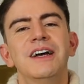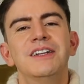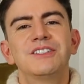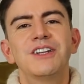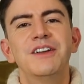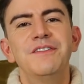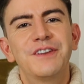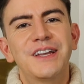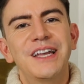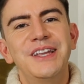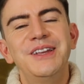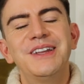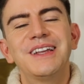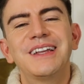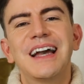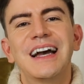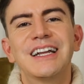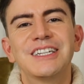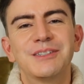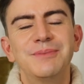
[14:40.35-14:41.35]
Don't forget you can
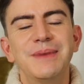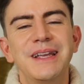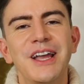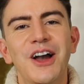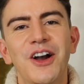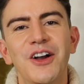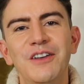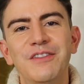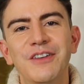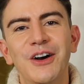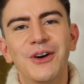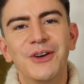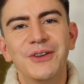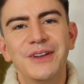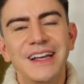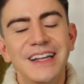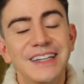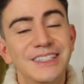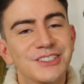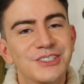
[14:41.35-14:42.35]
catch me over
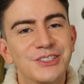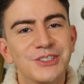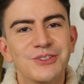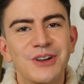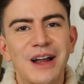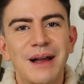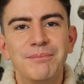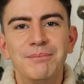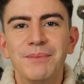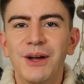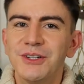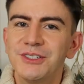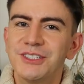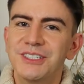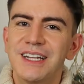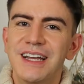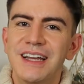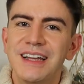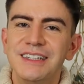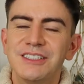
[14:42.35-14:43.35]
on Instagram
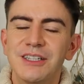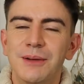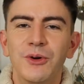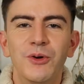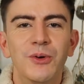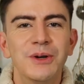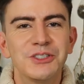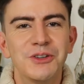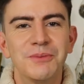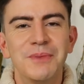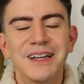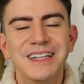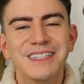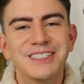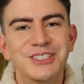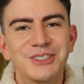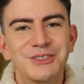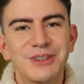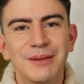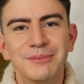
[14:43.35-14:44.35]
most days. I'm always on my
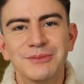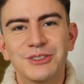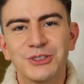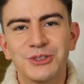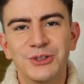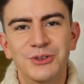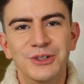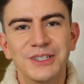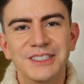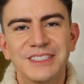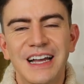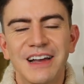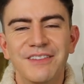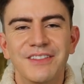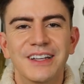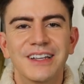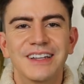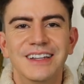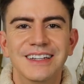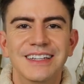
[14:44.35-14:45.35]
Instagram stories
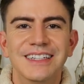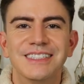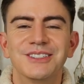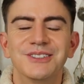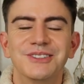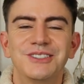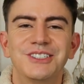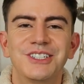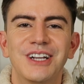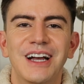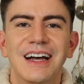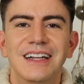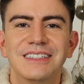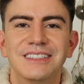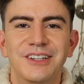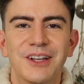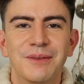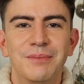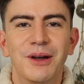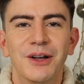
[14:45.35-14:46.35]
having a little chat,
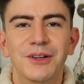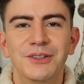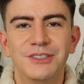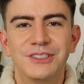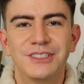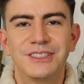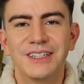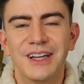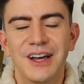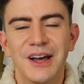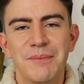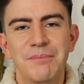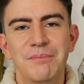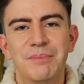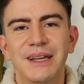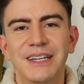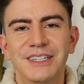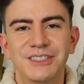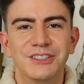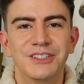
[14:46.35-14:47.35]
and I post
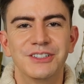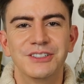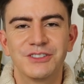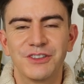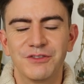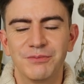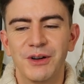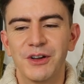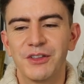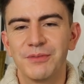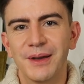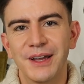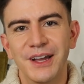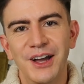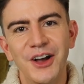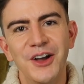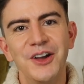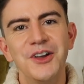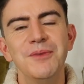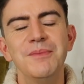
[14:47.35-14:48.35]
pictures of both my
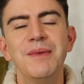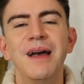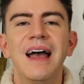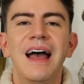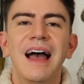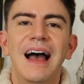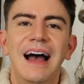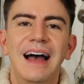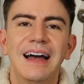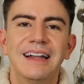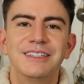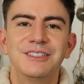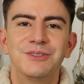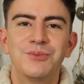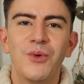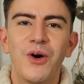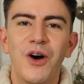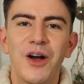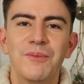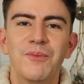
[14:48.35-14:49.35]
home and
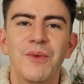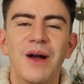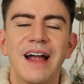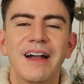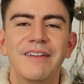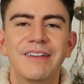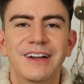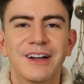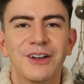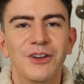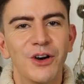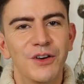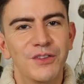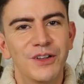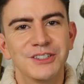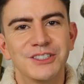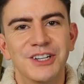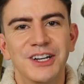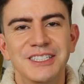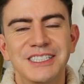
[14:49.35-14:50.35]
what I'm wearing. A lot of
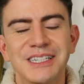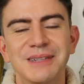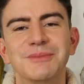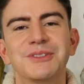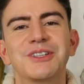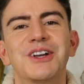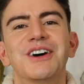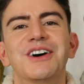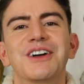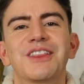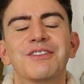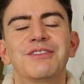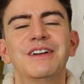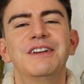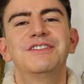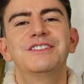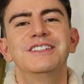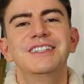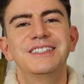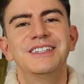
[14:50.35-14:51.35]
those items are
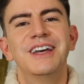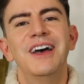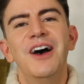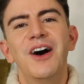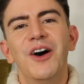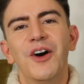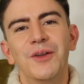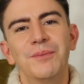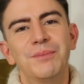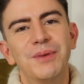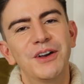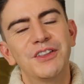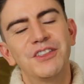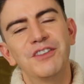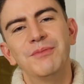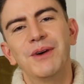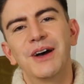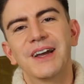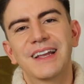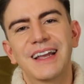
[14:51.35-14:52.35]
thrifted on both
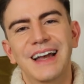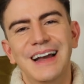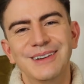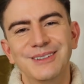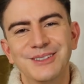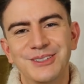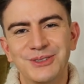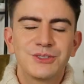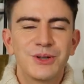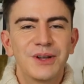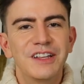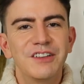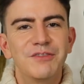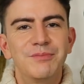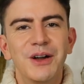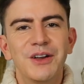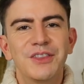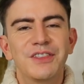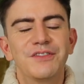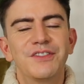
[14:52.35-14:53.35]
of my accounts, so I'll leave
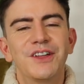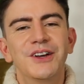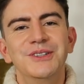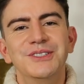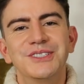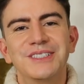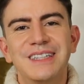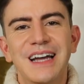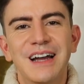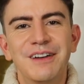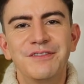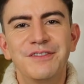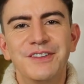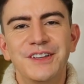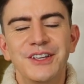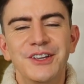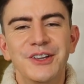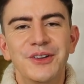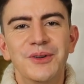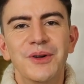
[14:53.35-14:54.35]
both of those down for
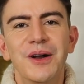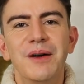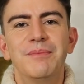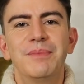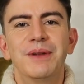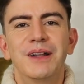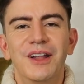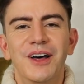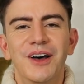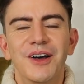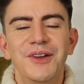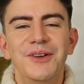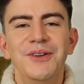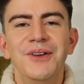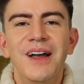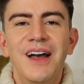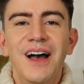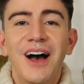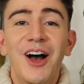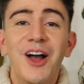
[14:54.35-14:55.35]
you below.
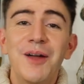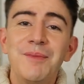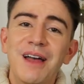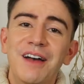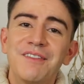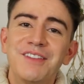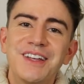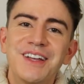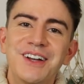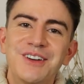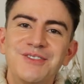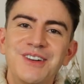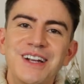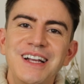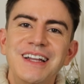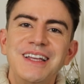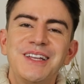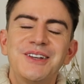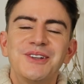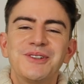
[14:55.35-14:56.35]
I hope you're having a
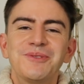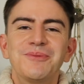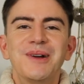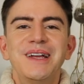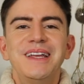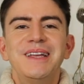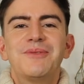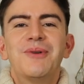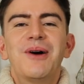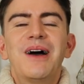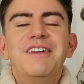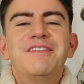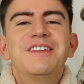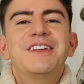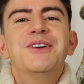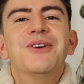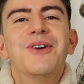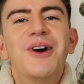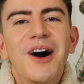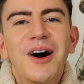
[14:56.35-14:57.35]
really good week, whatever
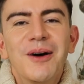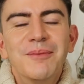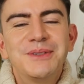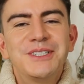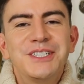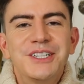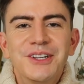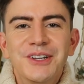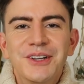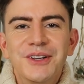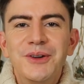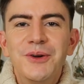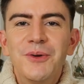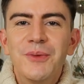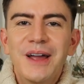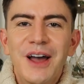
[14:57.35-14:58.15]
you're up to.